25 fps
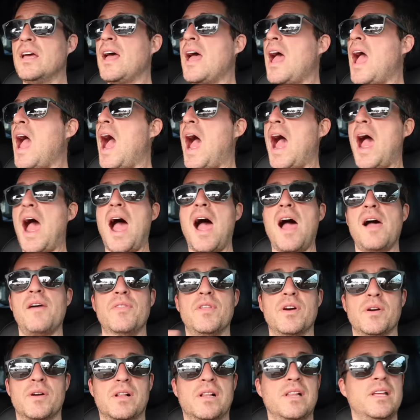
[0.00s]
I had
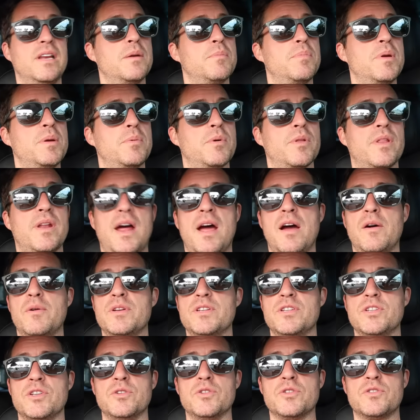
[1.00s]
the cleaning people that I
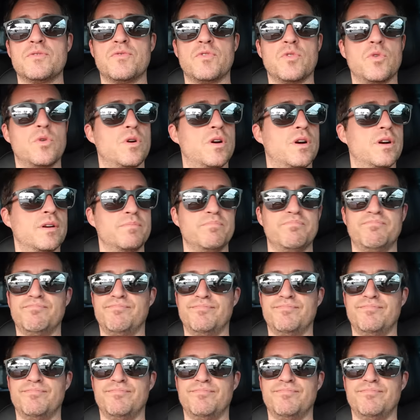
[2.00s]
always use for